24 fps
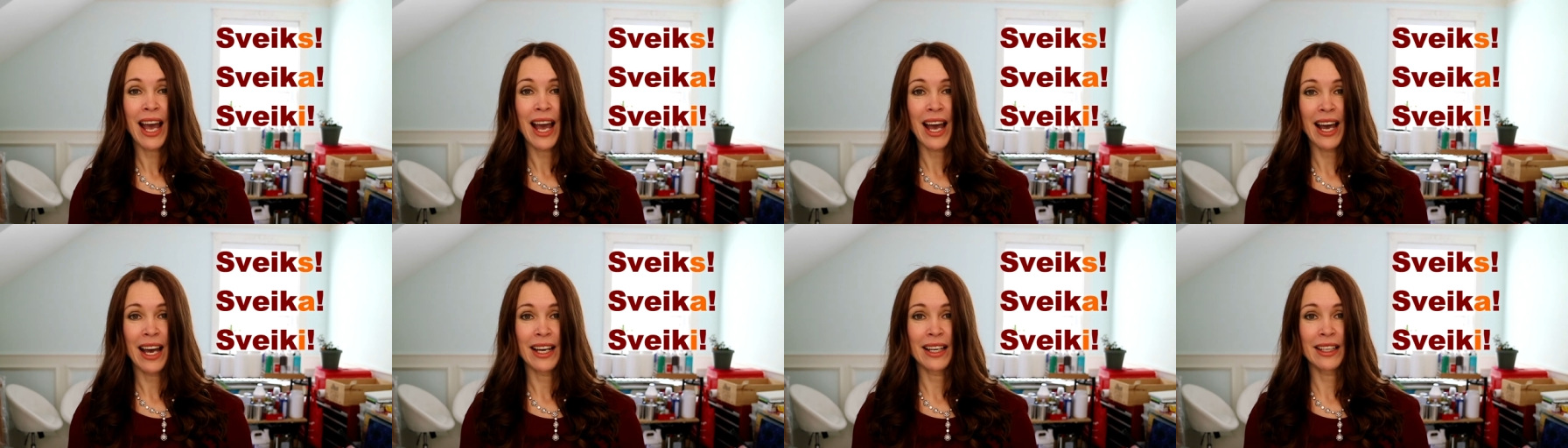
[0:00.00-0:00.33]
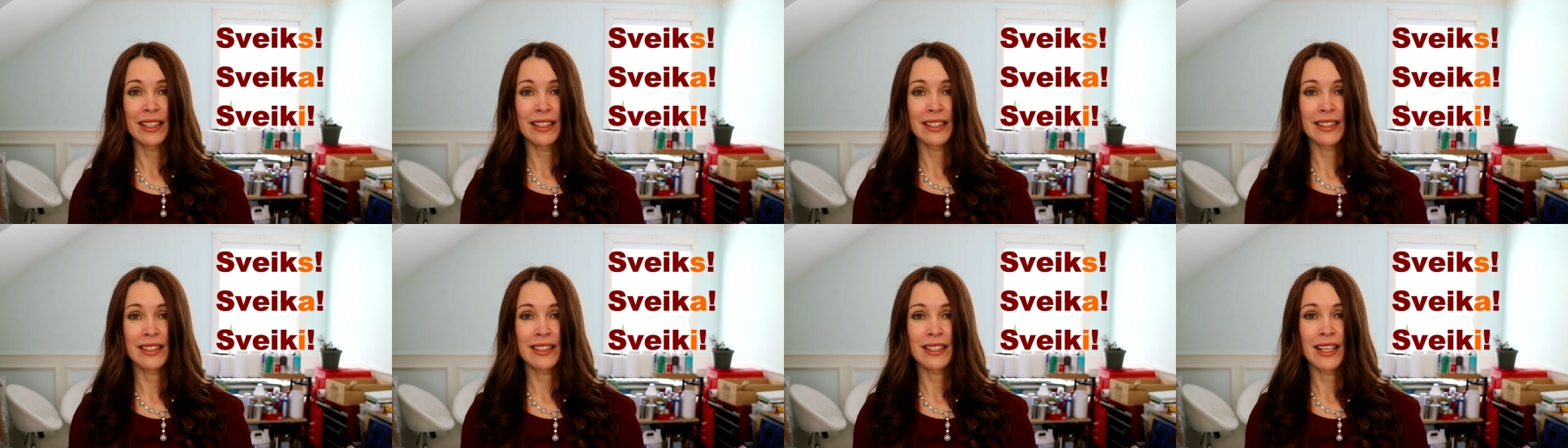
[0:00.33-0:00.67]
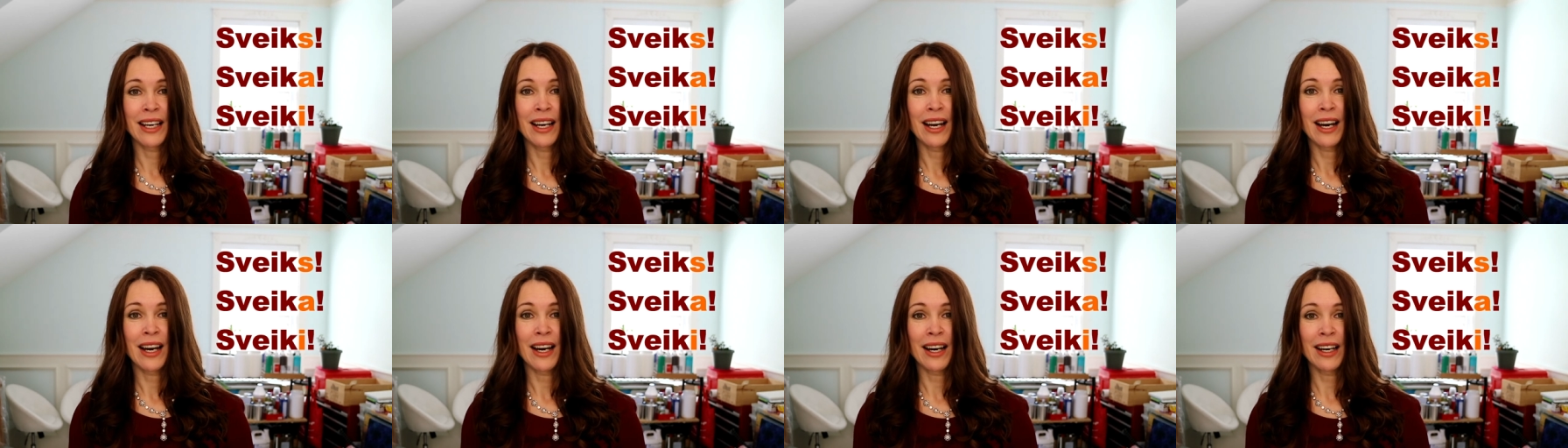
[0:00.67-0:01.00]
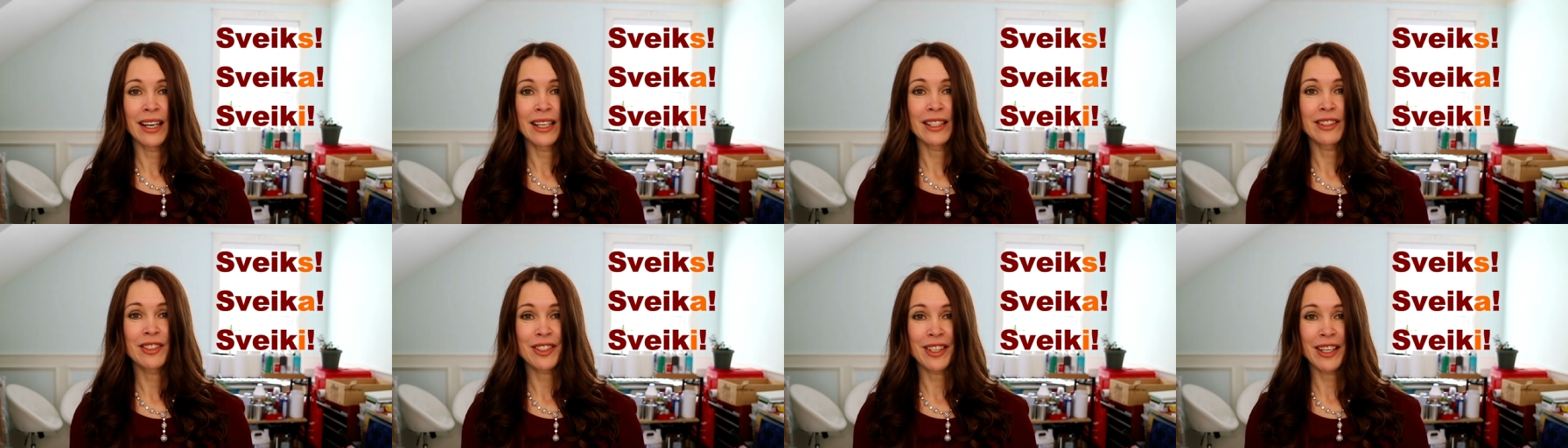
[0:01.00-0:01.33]
and
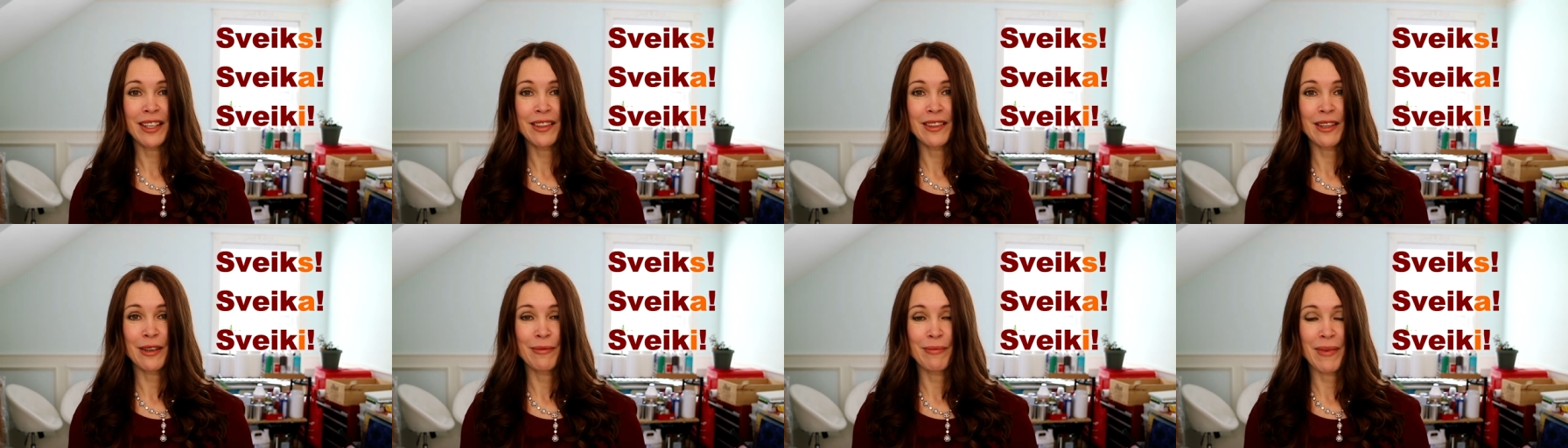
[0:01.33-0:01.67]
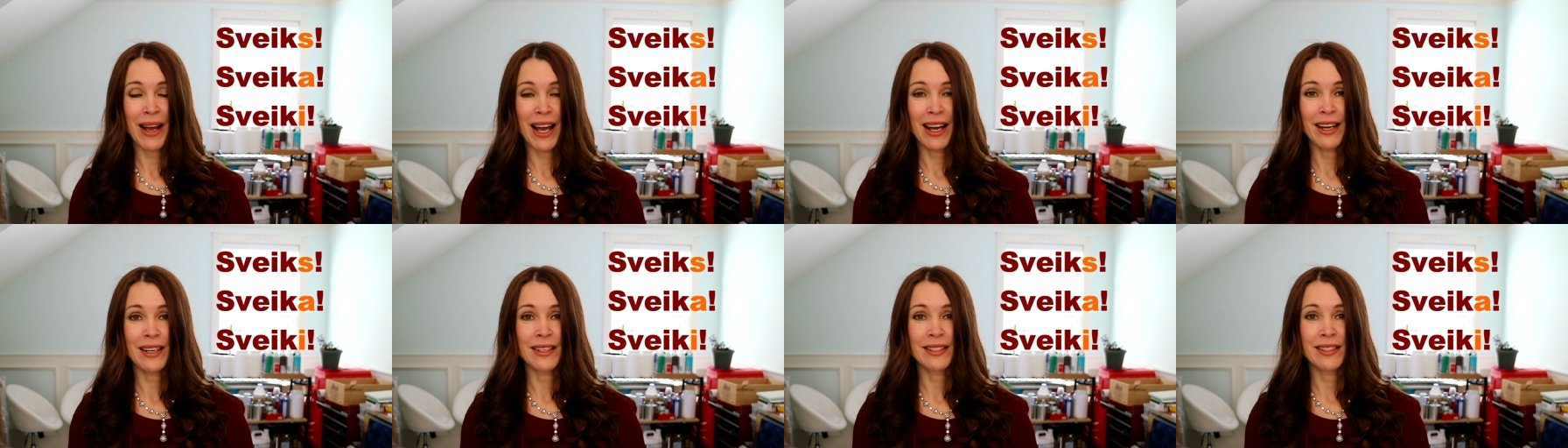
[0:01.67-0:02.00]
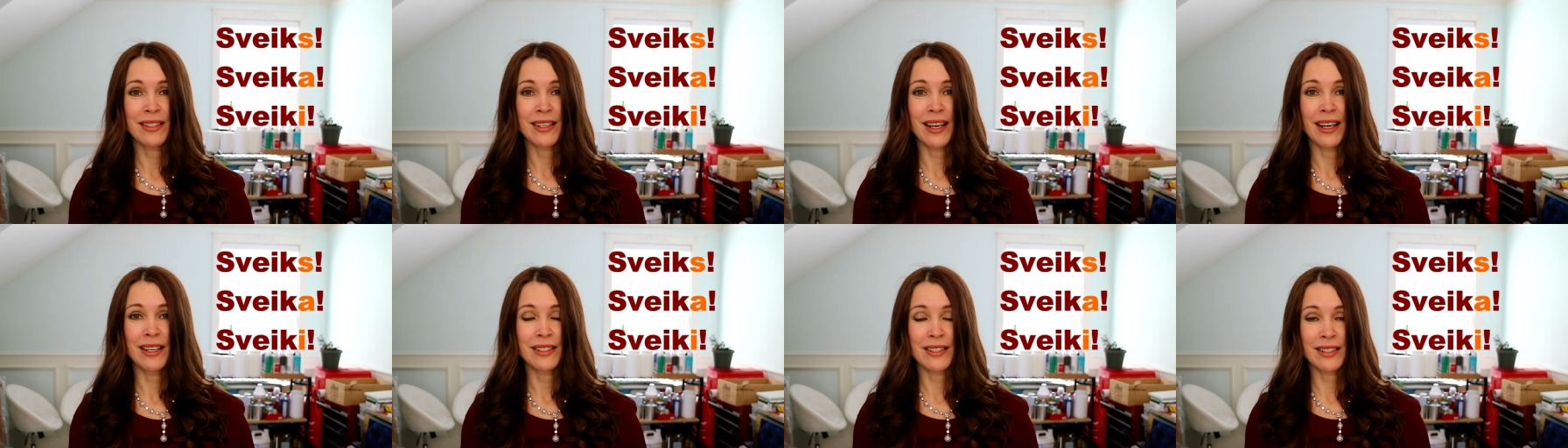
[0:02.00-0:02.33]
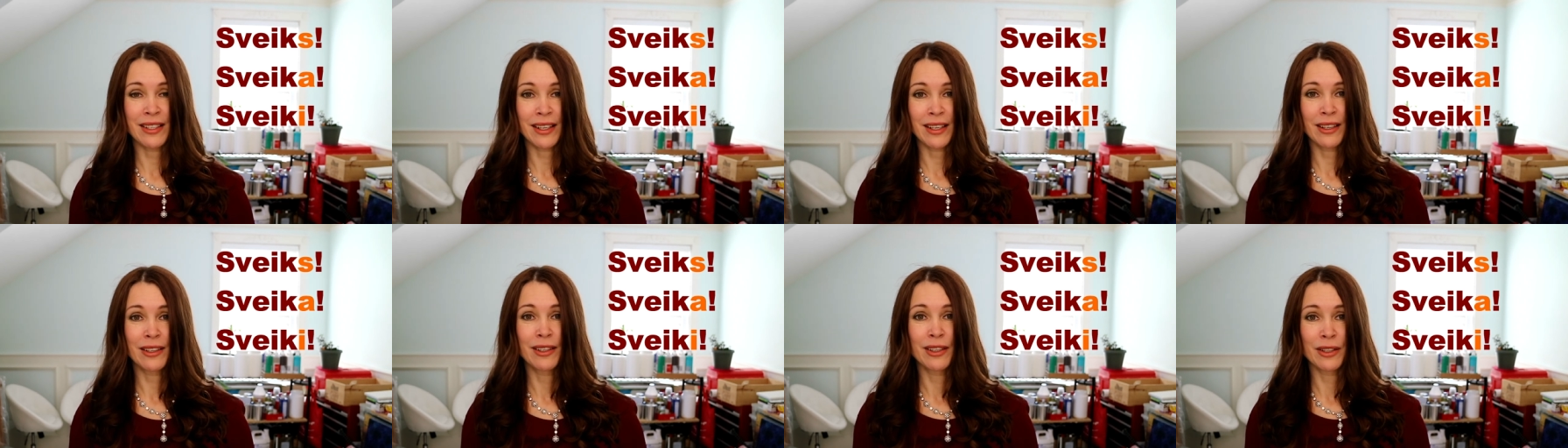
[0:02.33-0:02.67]
I treat them as a
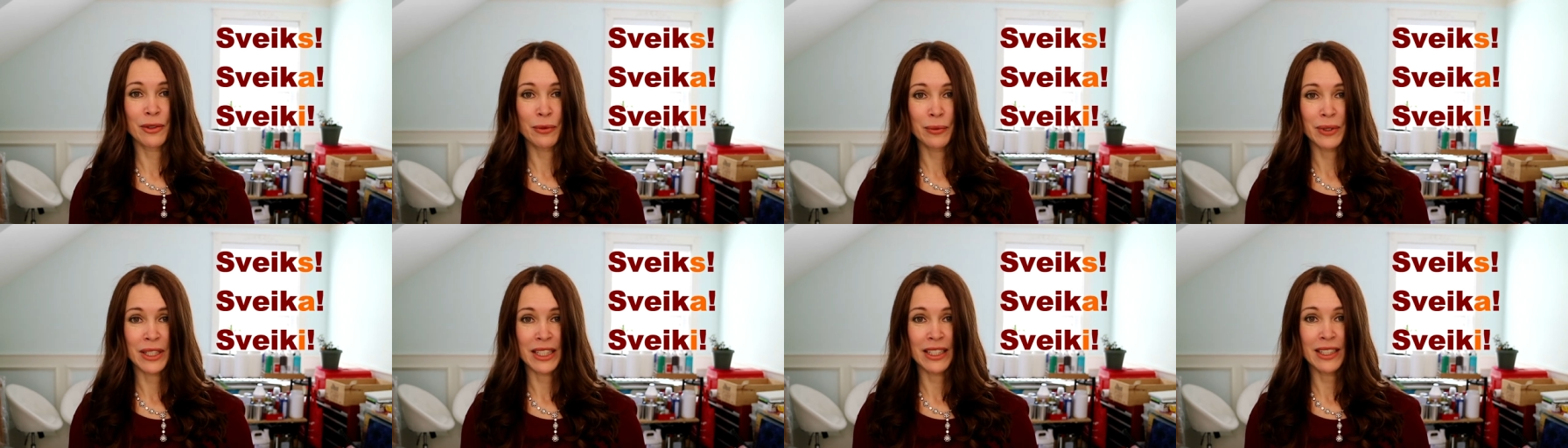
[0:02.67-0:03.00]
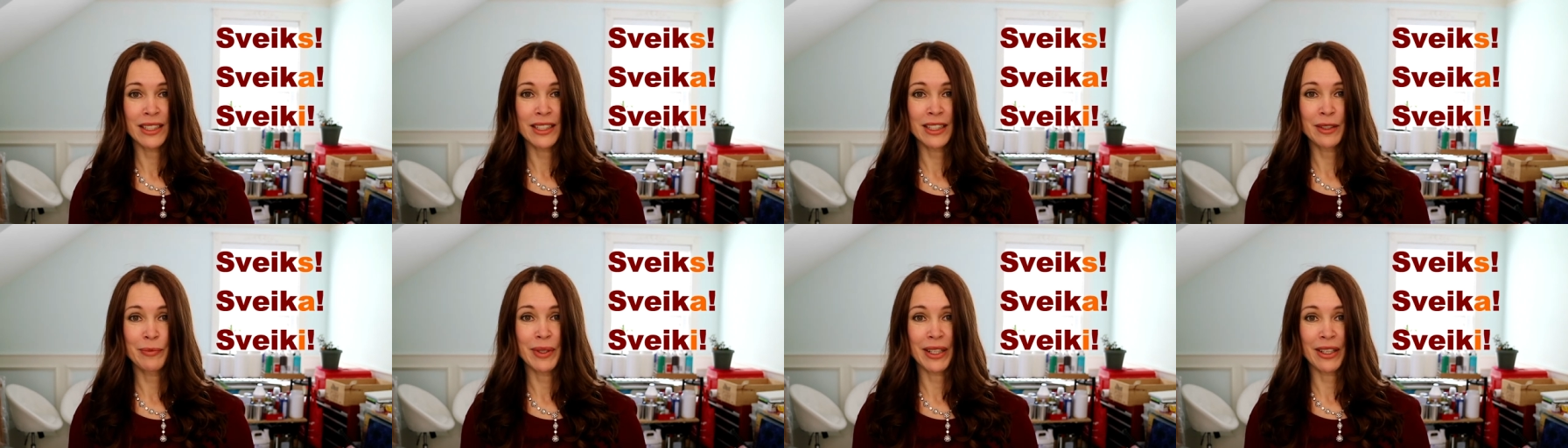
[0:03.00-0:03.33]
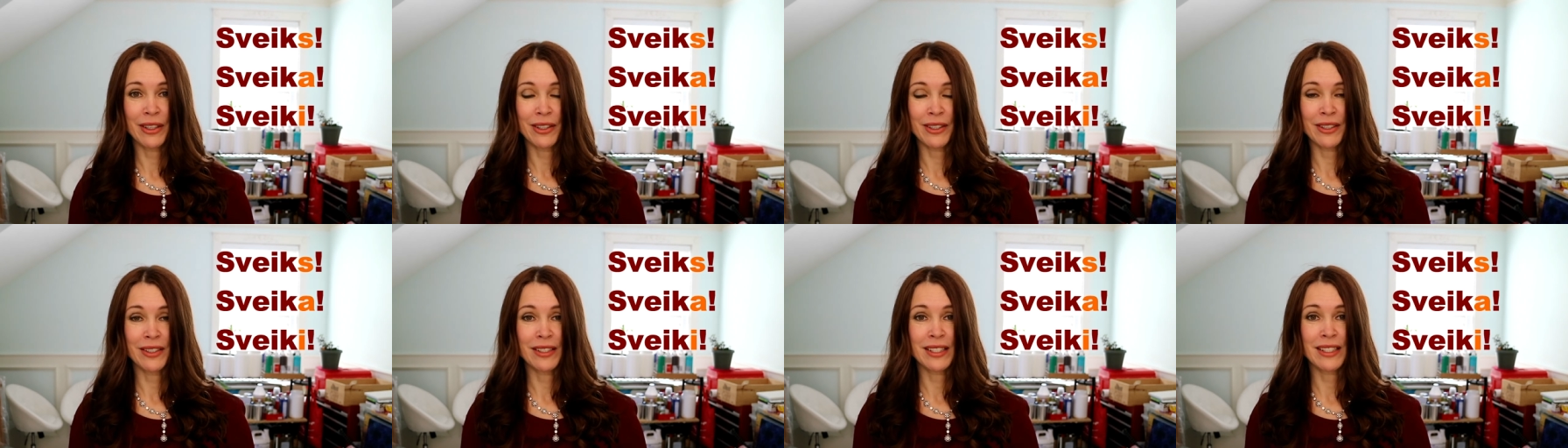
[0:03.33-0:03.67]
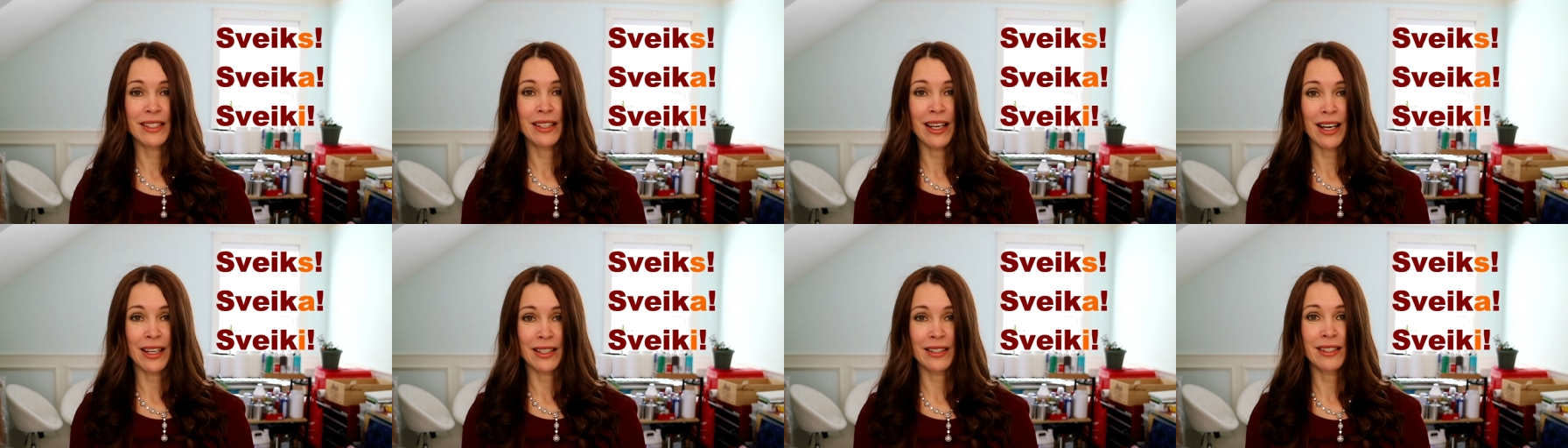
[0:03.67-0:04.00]
single word
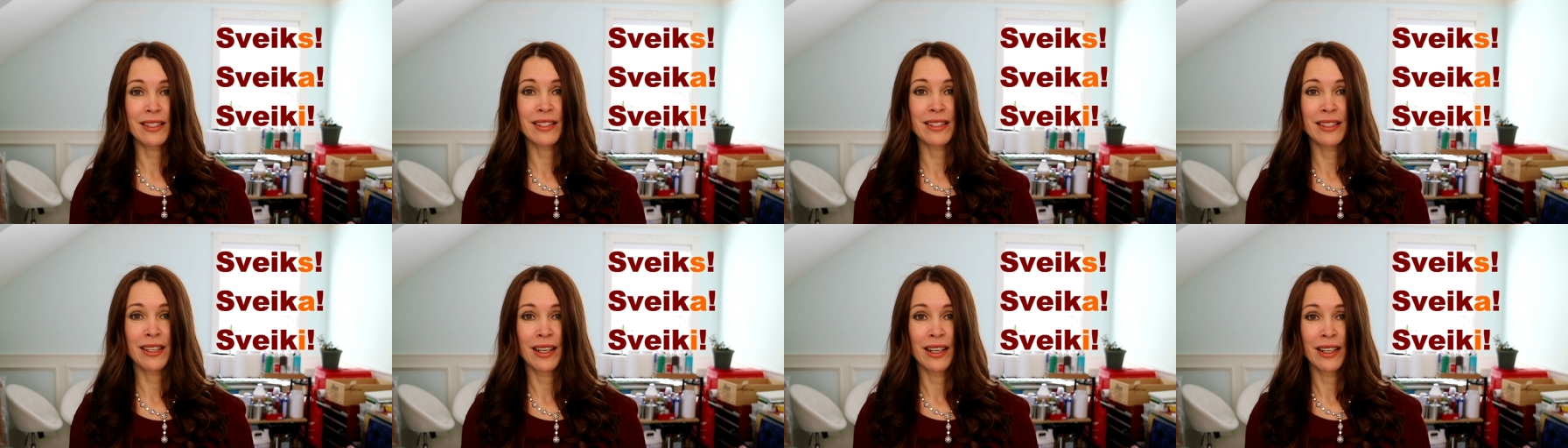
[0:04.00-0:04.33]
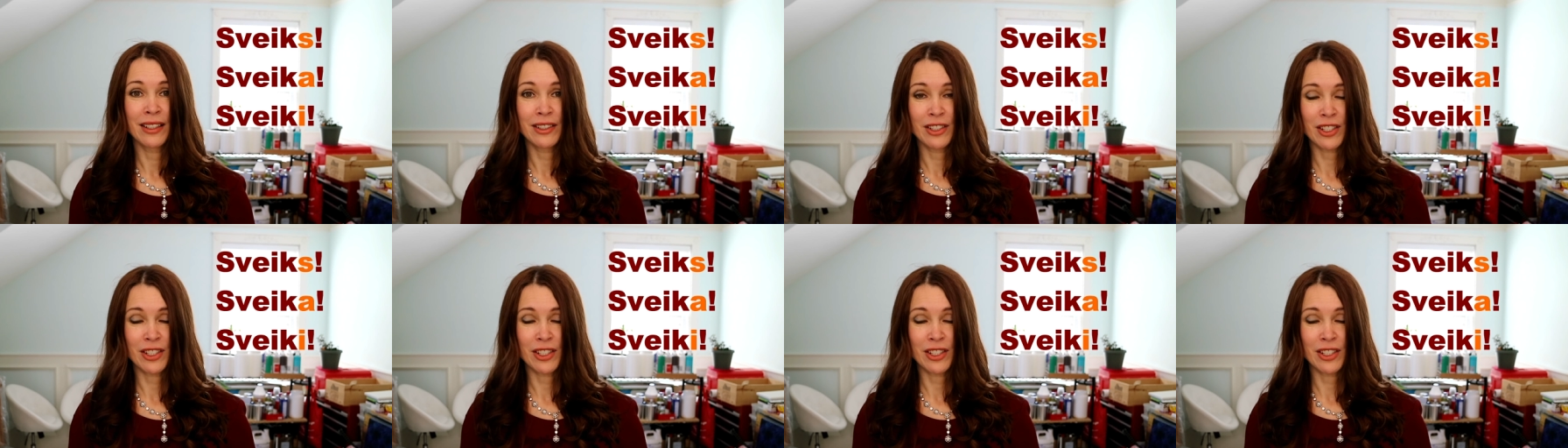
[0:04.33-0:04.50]
because that's